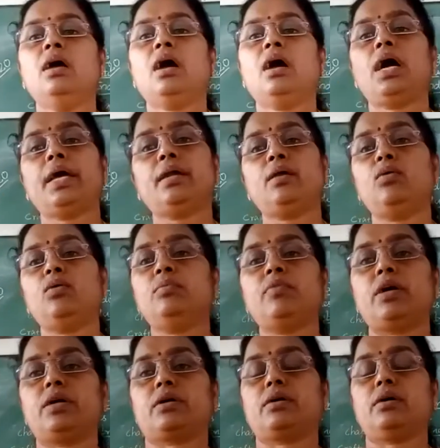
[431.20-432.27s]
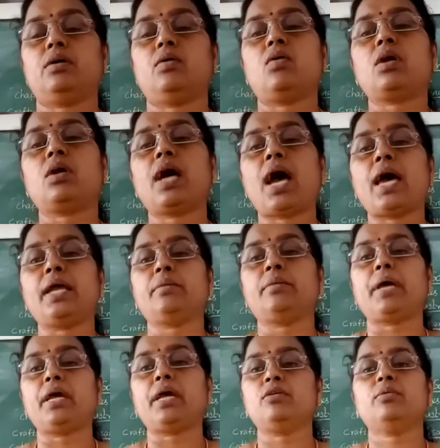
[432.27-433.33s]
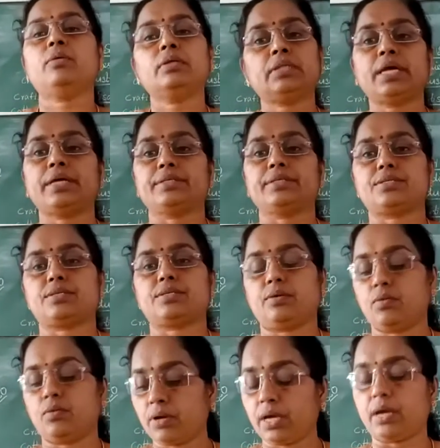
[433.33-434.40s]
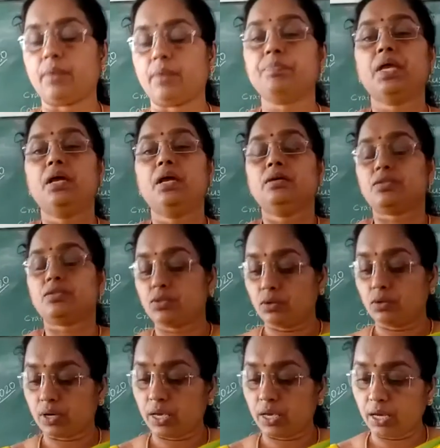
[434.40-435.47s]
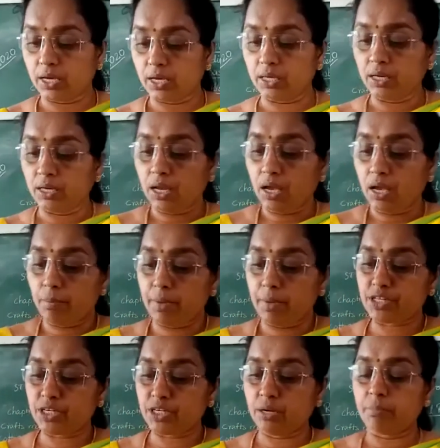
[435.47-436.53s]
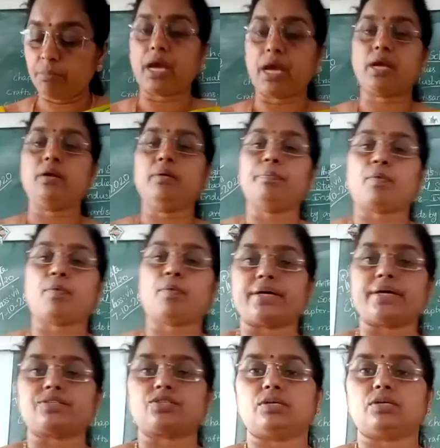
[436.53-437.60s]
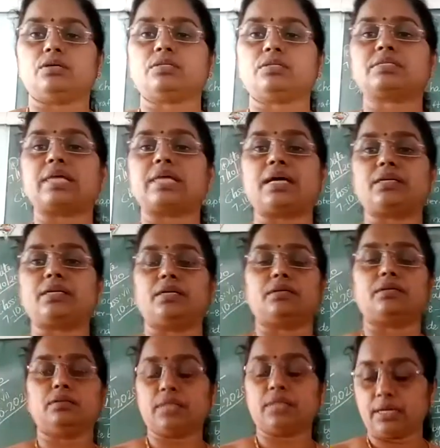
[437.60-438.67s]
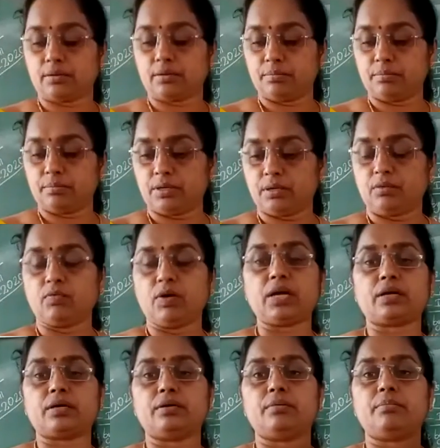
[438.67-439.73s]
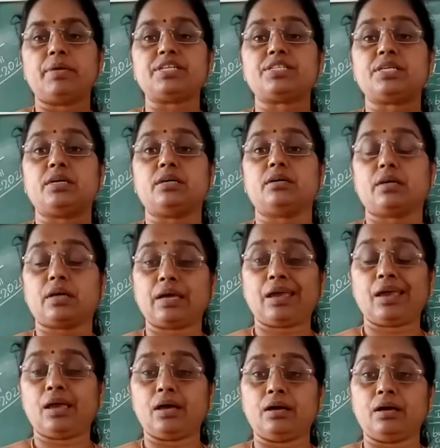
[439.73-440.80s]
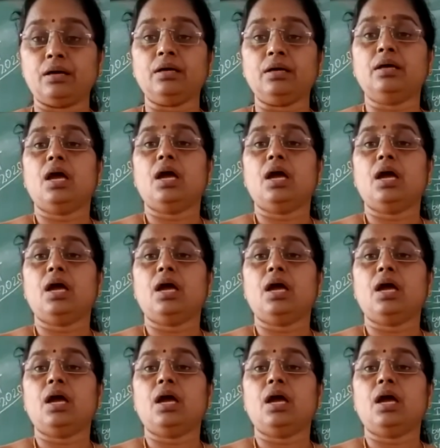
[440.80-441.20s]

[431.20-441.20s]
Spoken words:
handloom work or handmade things. Okay. So here, machine-made products started. That work machine here